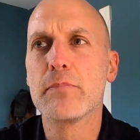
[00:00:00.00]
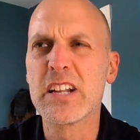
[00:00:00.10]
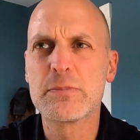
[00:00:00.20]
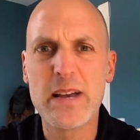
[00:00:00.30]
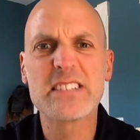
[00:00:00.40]

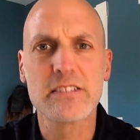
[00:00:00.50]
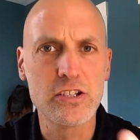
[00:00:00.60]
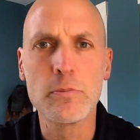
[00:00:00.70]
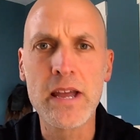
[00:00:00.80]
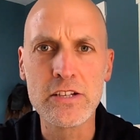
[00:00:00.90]
but it's basically
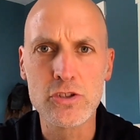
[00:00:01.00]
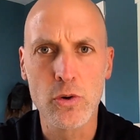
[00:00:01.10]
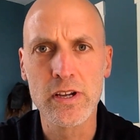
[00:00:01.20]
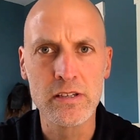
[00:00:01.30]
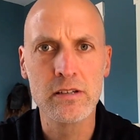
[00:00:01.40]
a domain
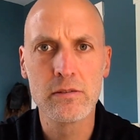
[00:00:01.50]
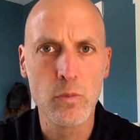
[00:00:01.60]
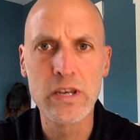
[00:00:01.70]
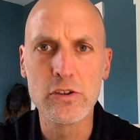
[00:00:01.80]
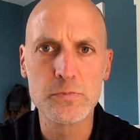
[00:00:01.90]
joined
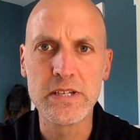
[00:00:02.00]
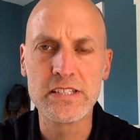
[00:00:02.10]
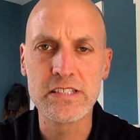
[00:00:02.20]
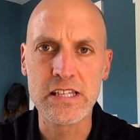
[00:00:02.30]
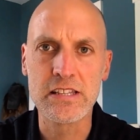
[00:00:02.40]
Windows
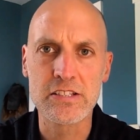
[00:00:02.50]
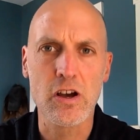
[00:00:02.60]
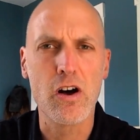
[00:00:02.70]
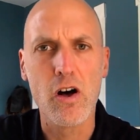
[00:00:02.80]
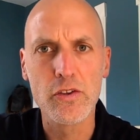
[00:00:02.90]
PC that's
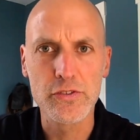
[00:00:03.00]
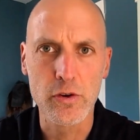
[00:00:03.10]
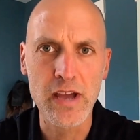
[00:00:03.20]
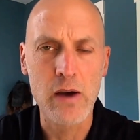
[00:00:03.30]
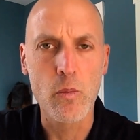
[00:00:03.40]

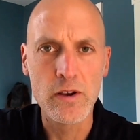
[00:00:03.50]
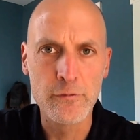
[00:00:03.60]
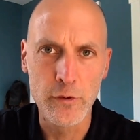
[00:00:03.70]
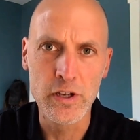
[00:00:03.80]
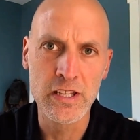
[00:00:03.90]
also got one
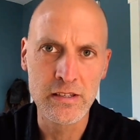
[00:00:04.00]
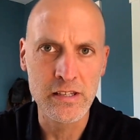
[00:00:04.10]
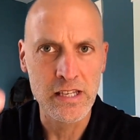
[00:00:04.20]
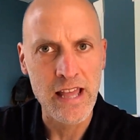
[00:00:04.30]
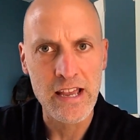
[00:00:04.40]
foot
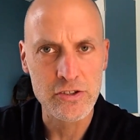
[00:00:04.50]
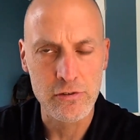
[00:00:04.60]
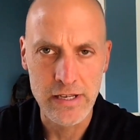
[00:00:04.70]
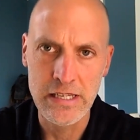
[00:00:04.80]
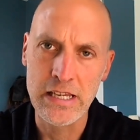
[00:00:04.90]
in
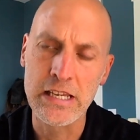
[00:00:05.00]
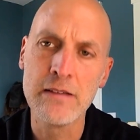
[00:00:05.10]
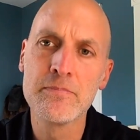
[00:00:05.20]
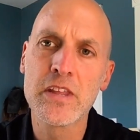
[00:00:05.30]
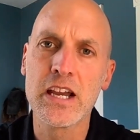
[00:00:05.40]
Azure AD.